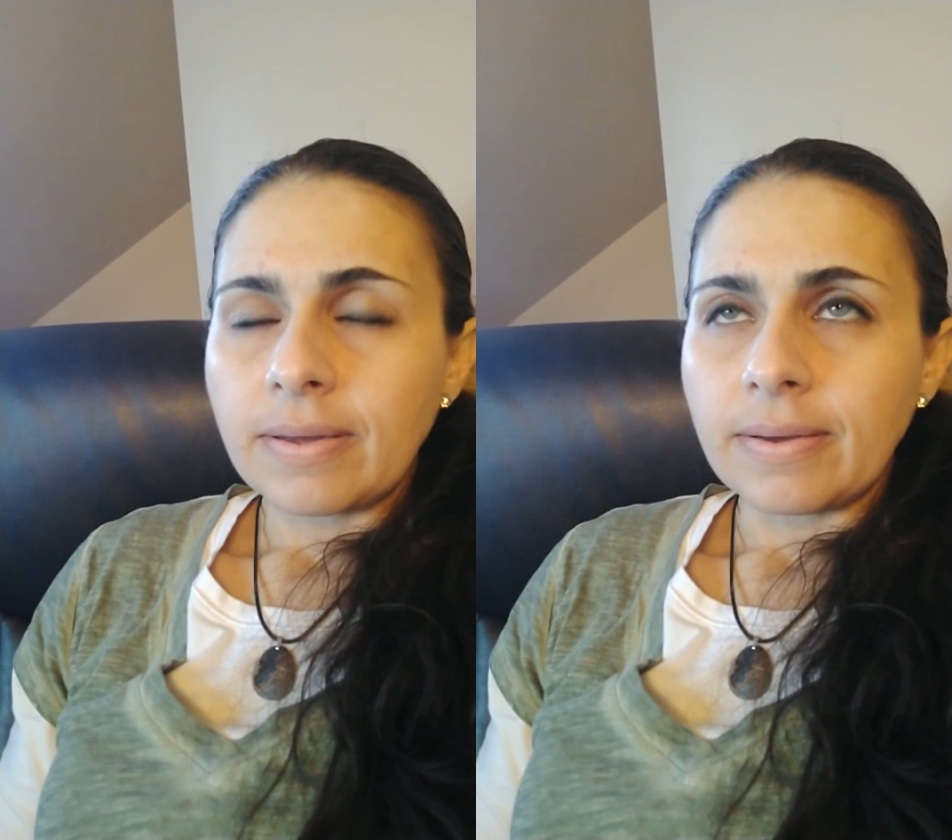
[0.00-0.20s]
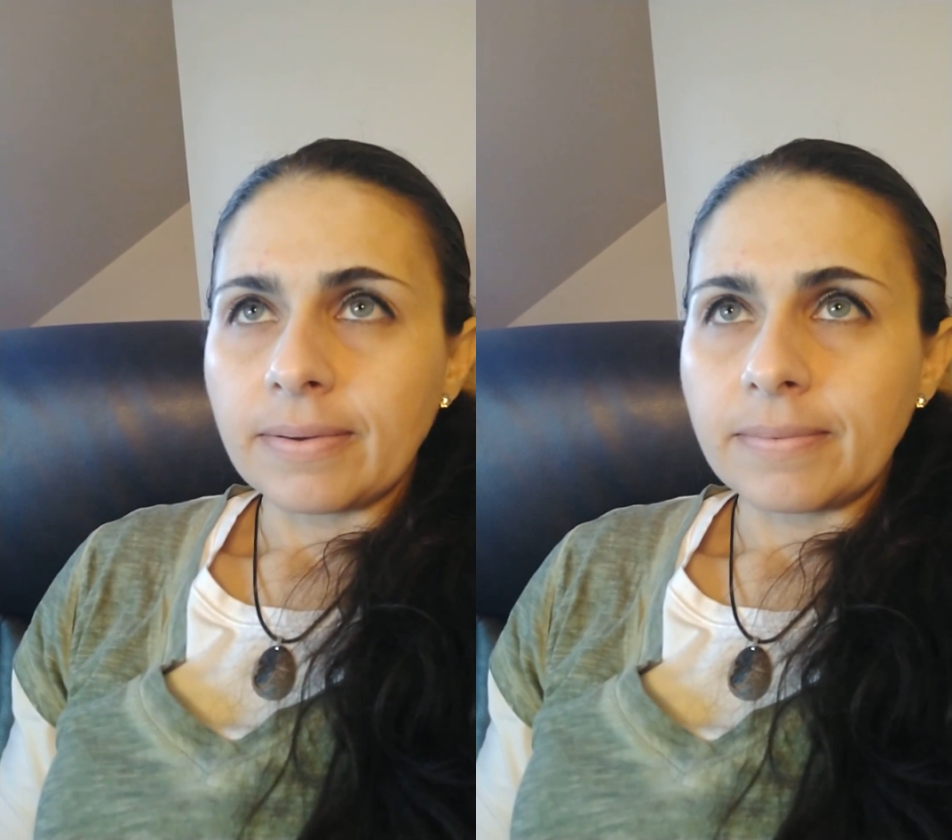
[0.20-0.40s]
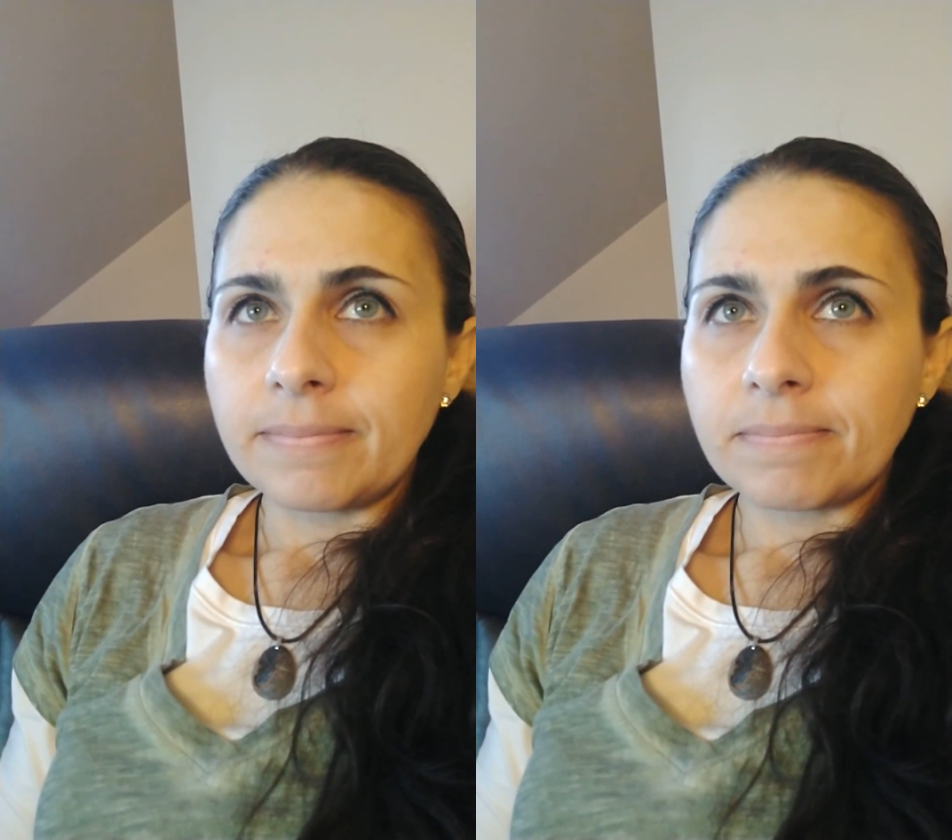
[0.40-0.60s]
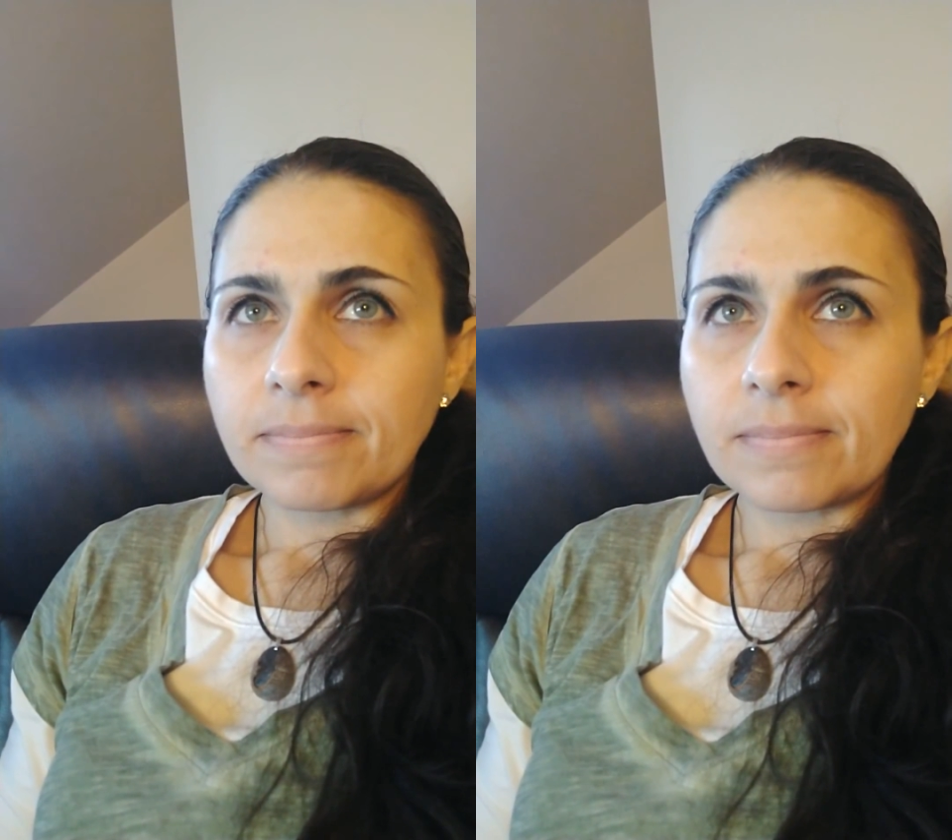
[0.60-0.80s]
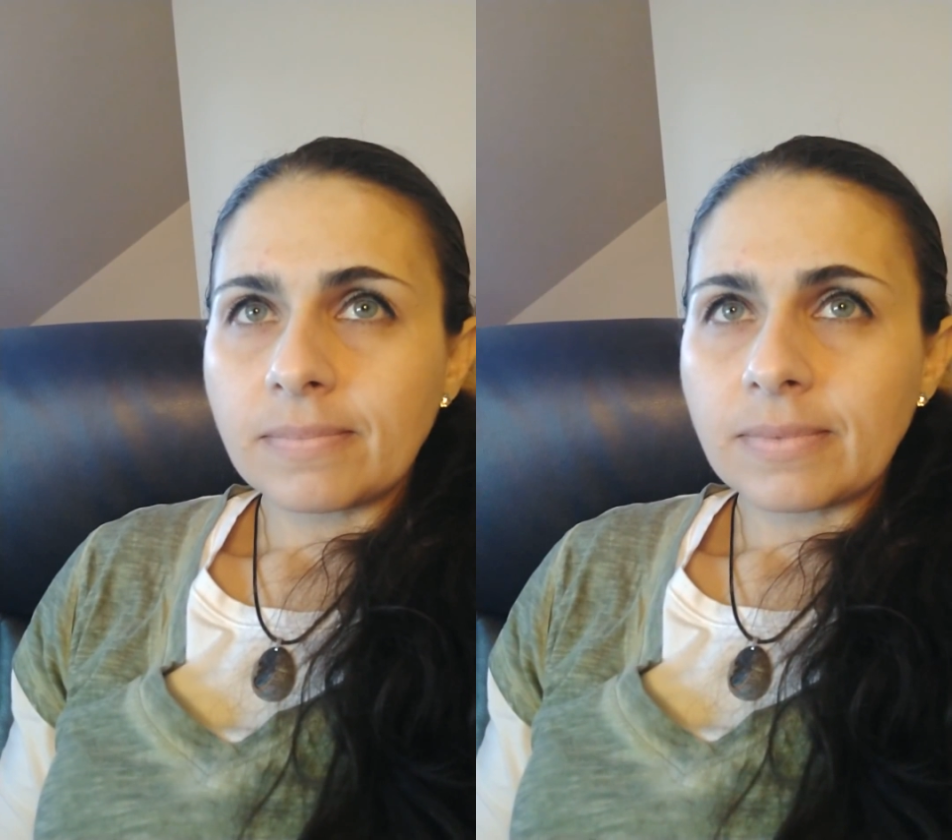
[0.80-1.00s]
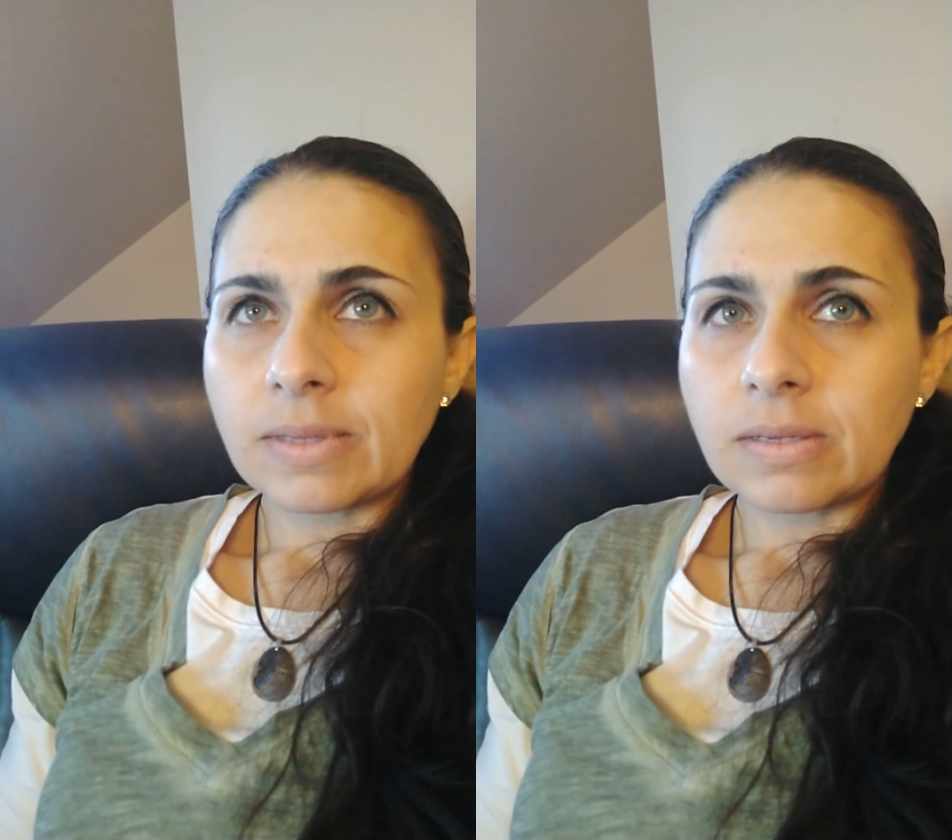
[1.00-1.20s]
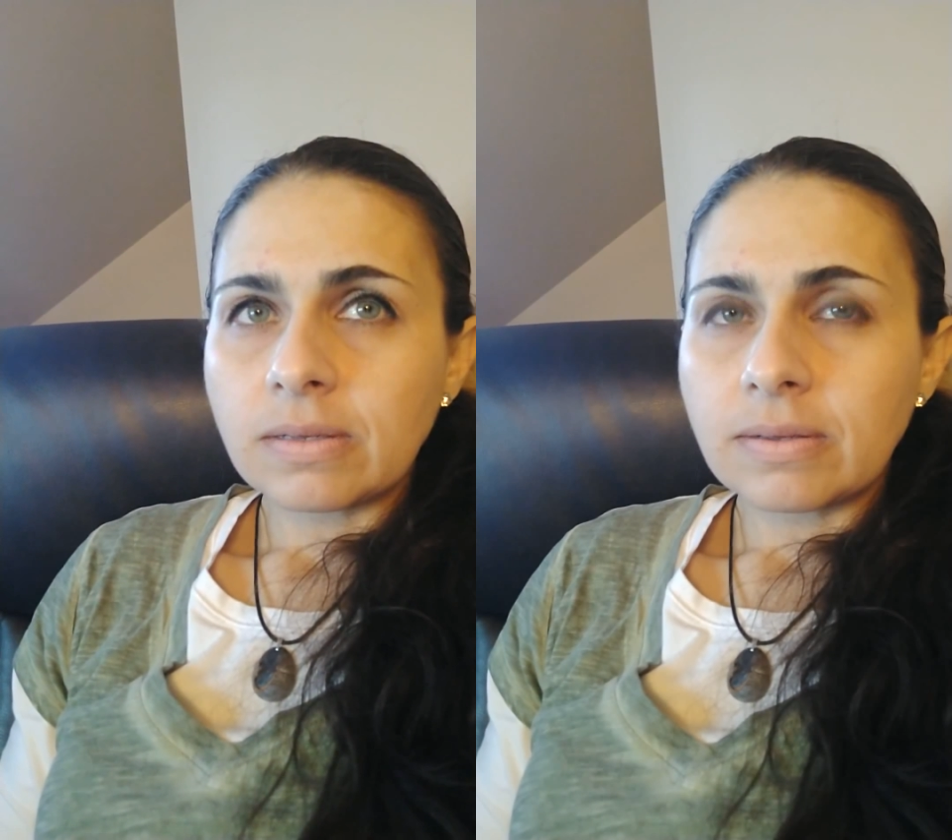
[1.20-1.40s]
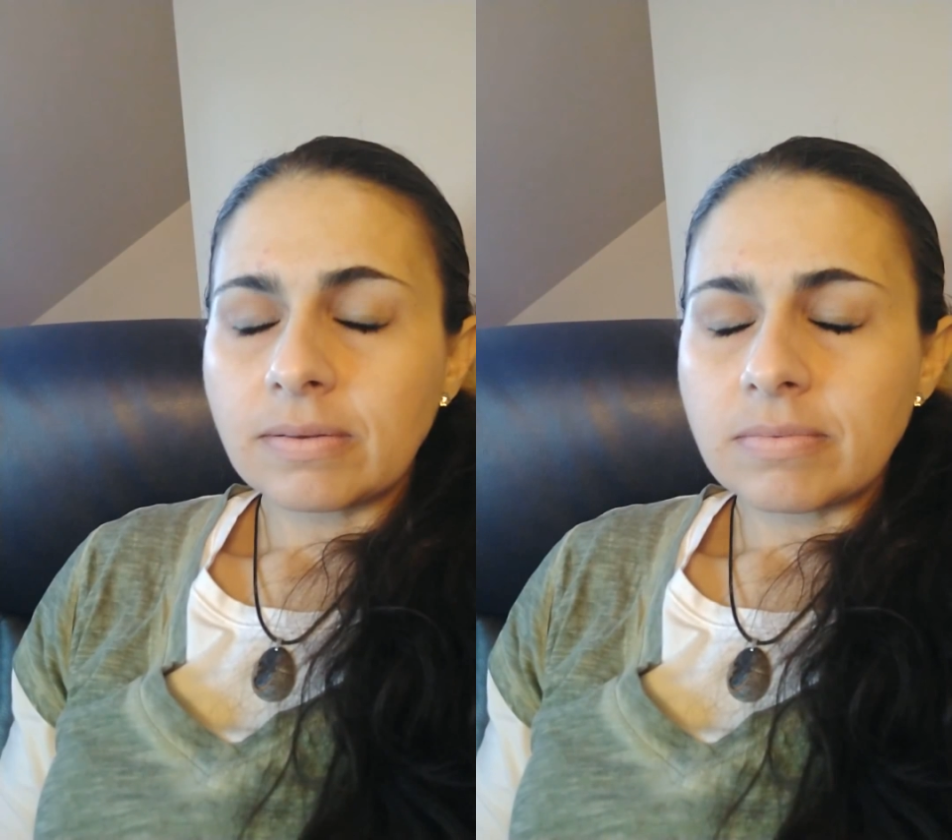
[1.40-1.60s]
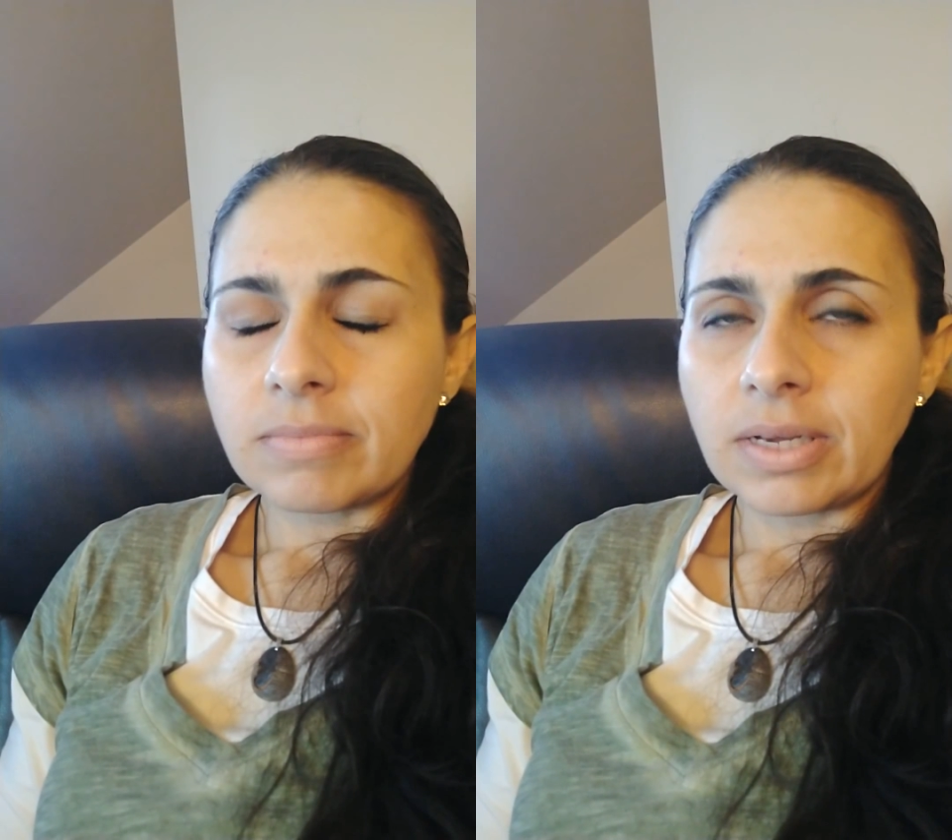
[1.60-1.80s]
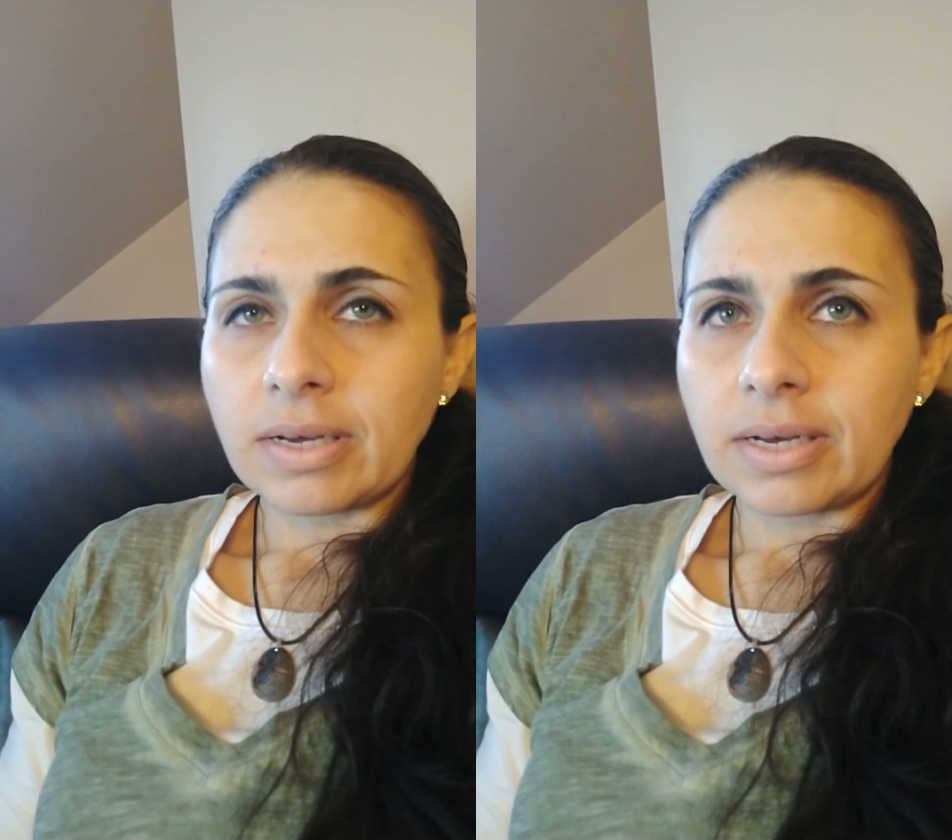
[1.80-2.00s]
Um,
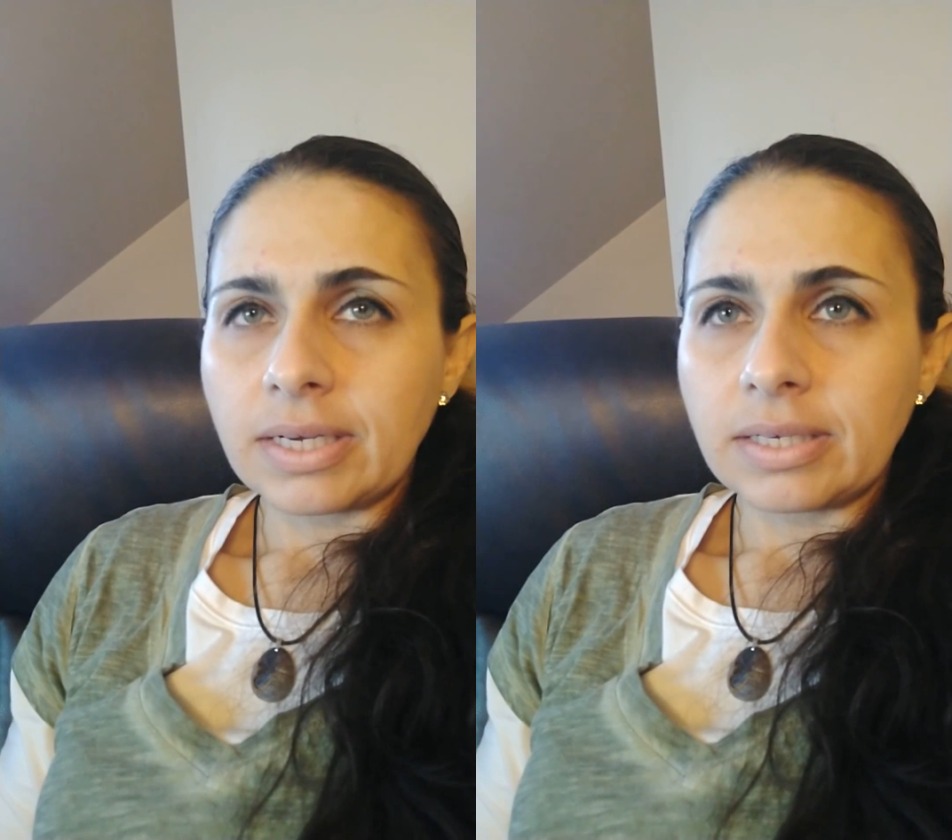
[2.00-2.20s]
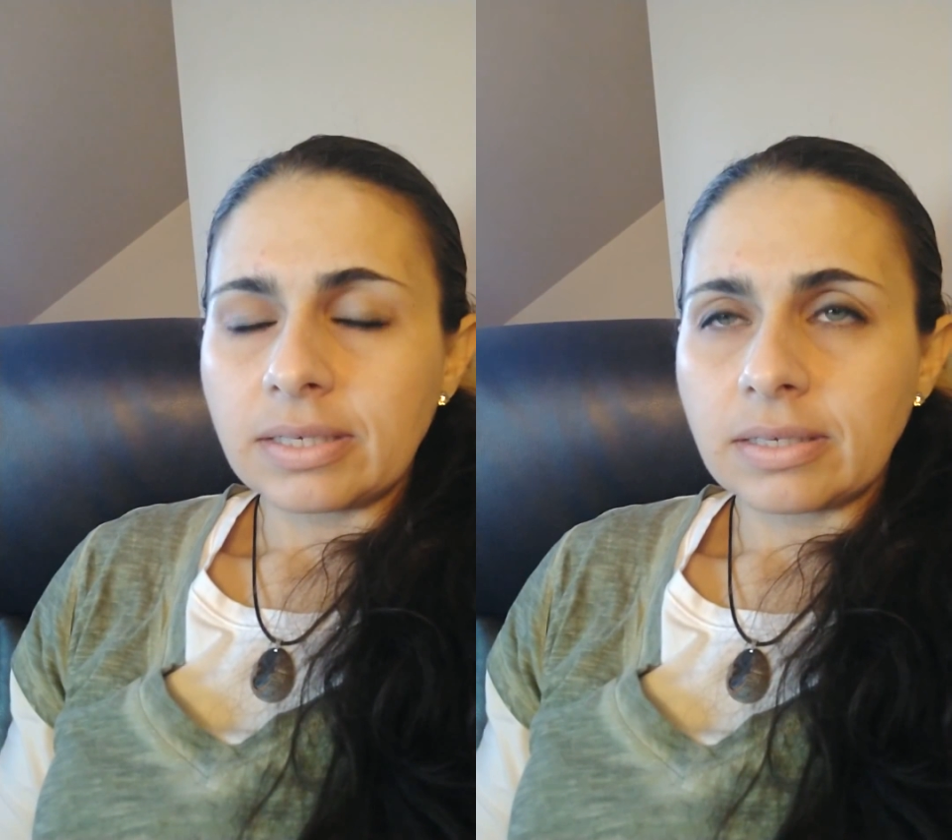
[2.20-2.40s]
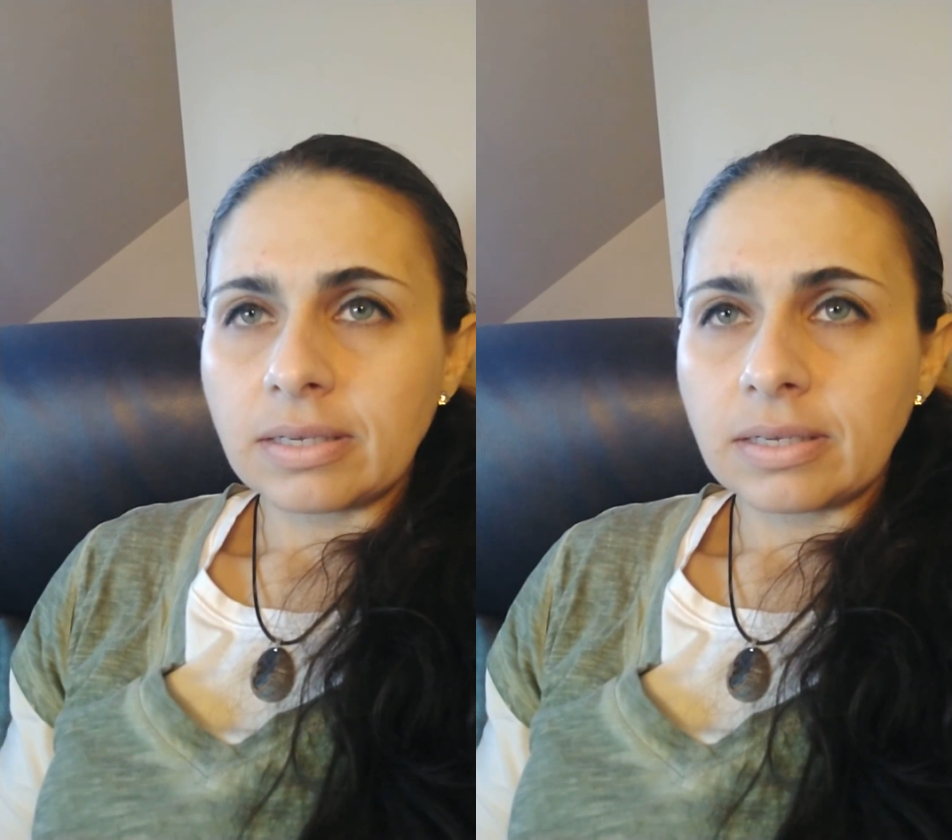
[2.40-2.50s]
but I,